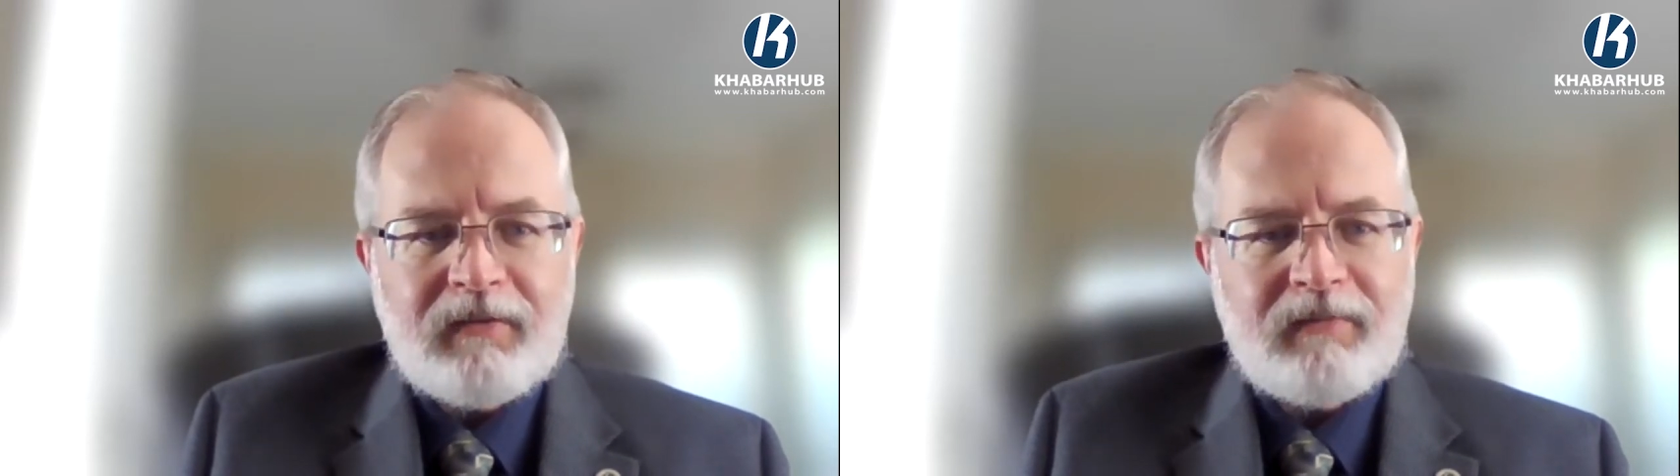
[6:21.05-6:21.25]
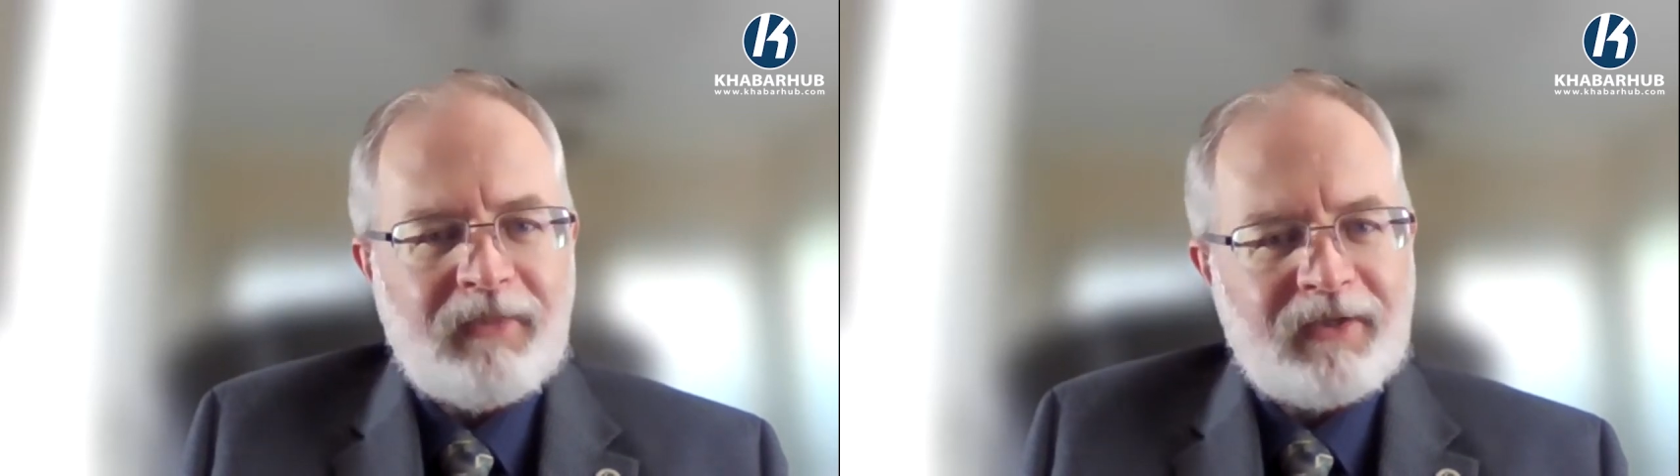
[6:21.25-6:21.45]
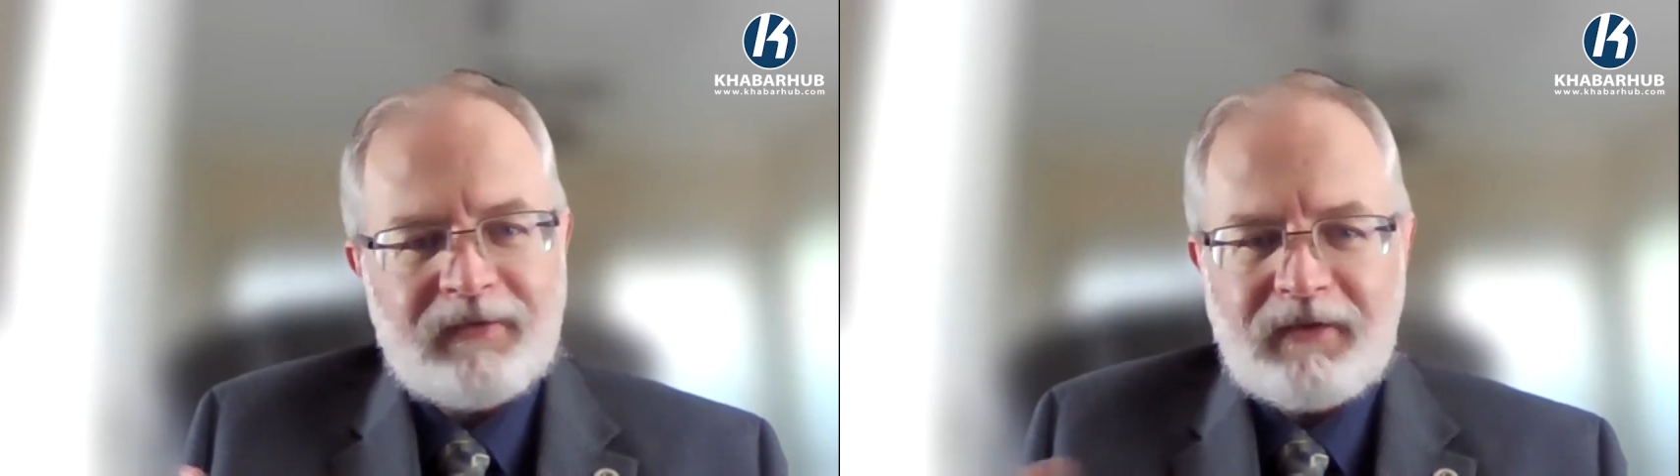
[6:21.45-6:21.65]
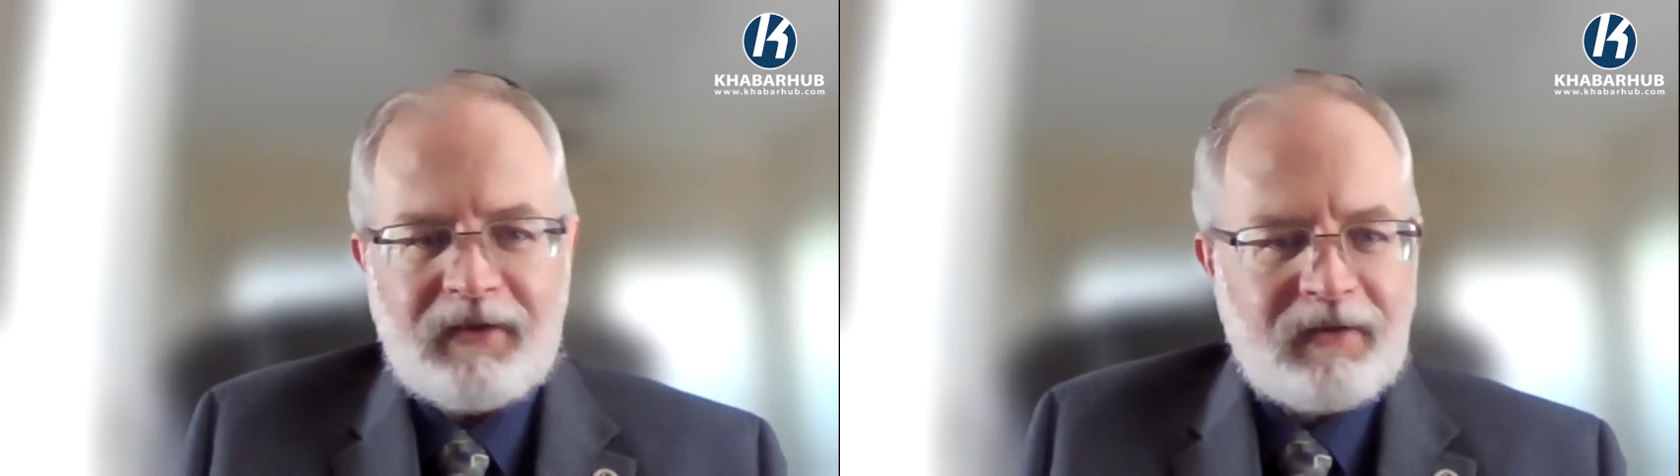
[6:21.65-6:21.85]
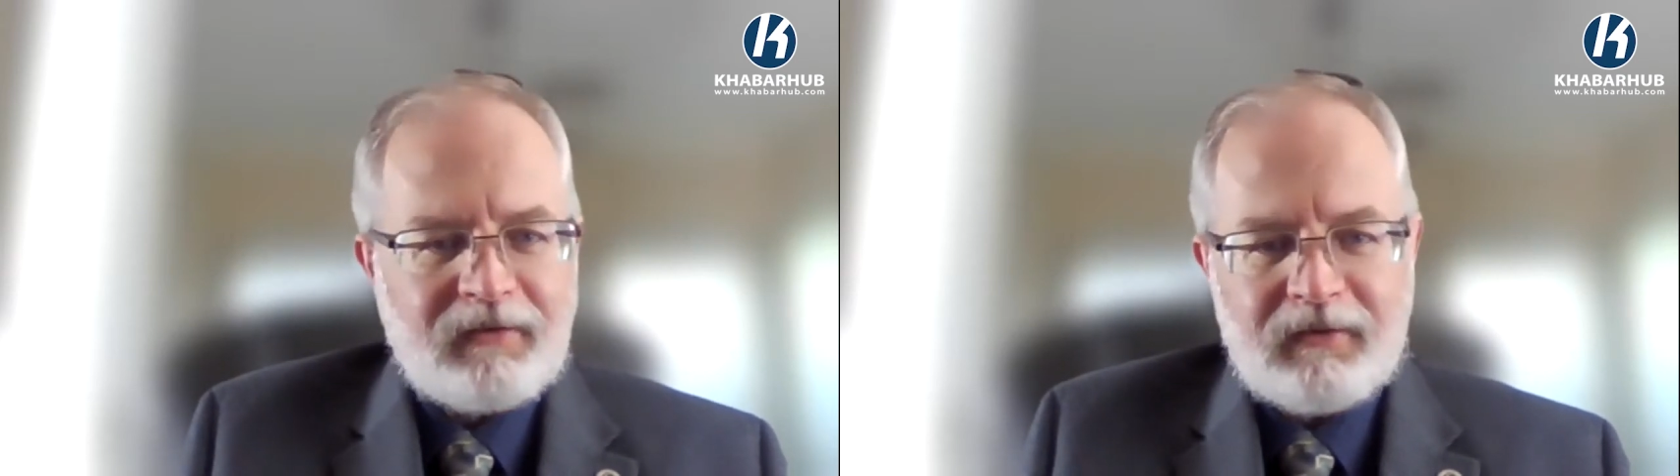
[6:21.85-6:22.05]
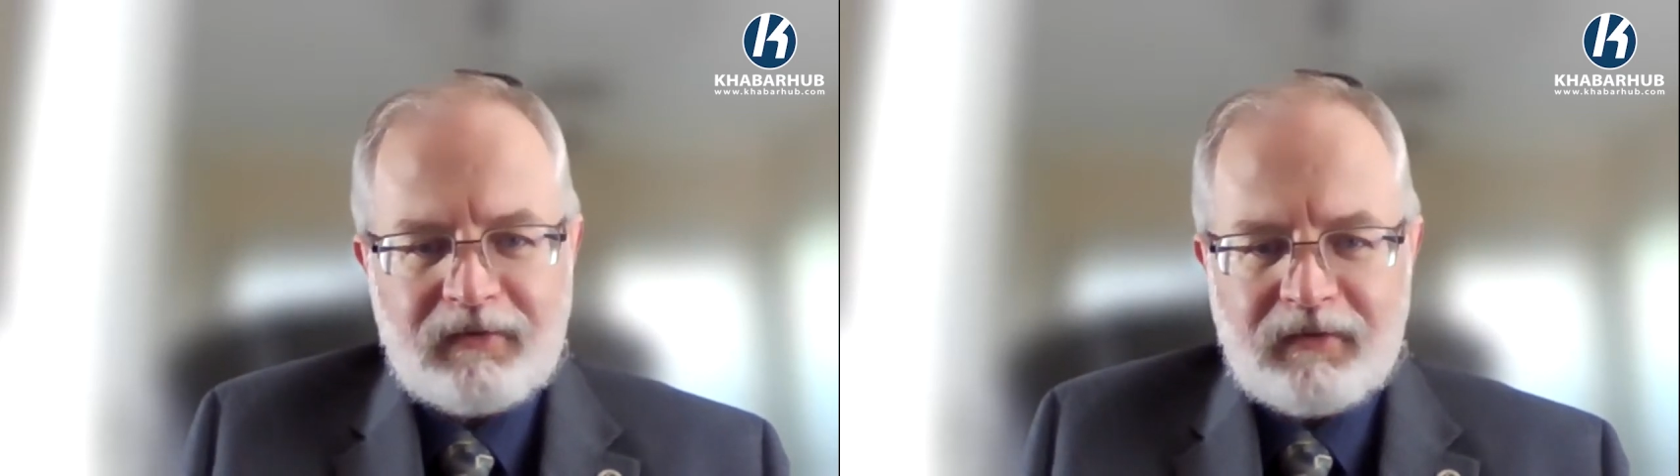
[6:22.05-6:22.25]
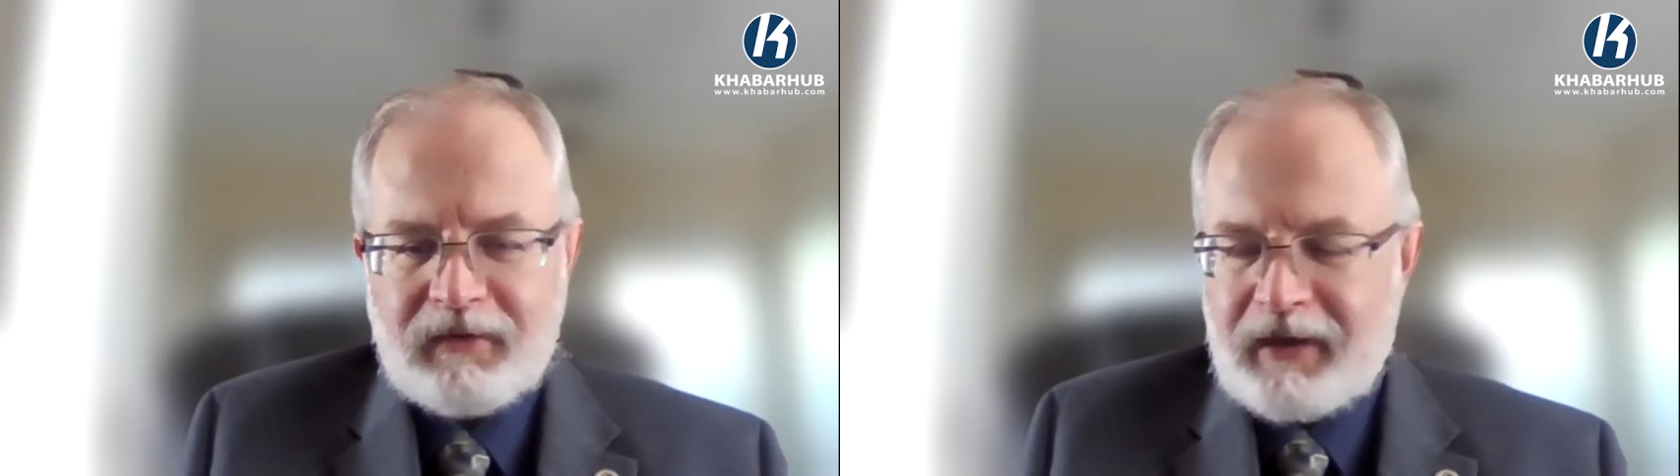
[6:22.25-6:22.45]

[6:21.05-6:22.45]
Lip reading: messaging to